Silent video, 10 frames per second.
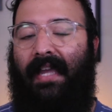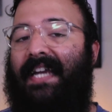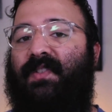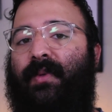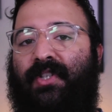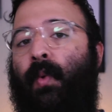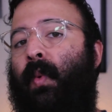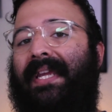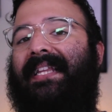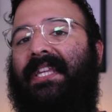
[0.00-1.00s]
Guys, we do
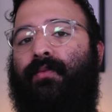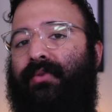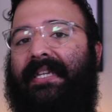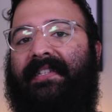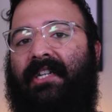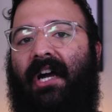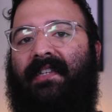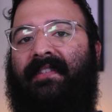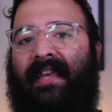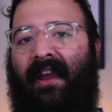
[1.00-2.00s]
weekly
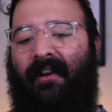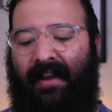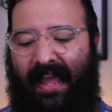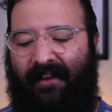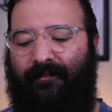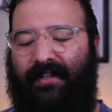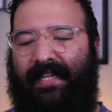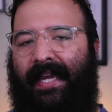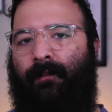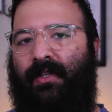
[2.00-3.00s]
restocks there, and every
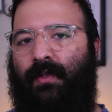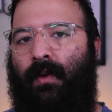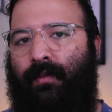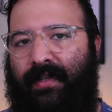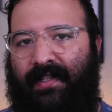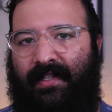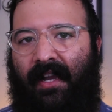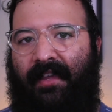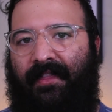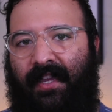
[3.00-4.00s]
time we do a
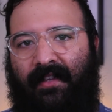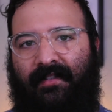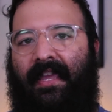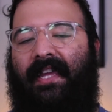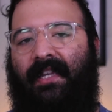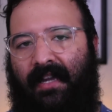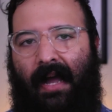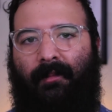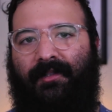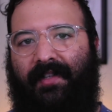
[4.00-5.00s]
restock, things get
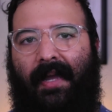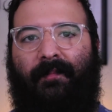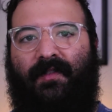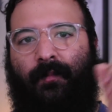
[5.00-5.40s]
gobbled up.